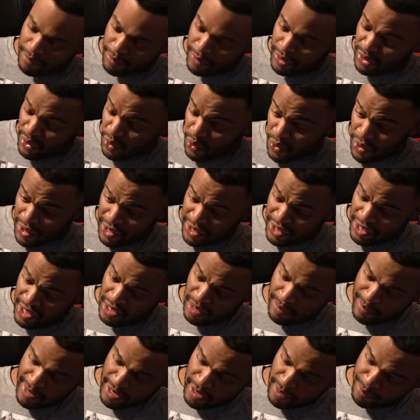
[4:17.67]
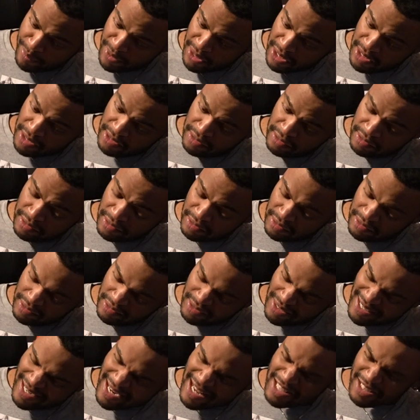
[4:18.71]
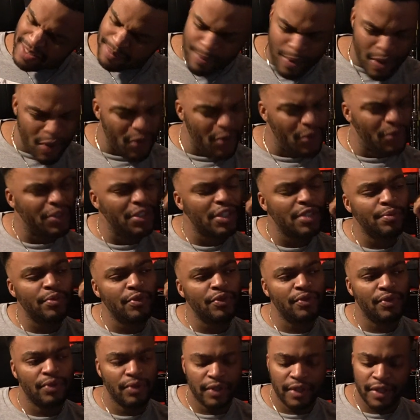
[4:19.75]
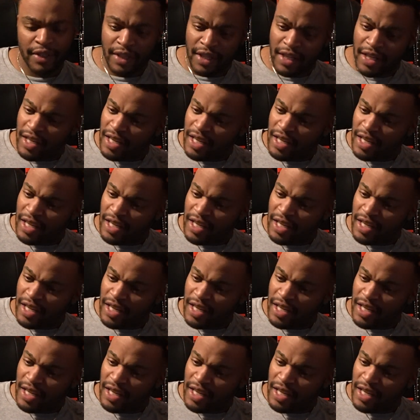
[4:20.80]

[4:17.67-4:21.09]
but the one thing about peace, and I spoke on this before,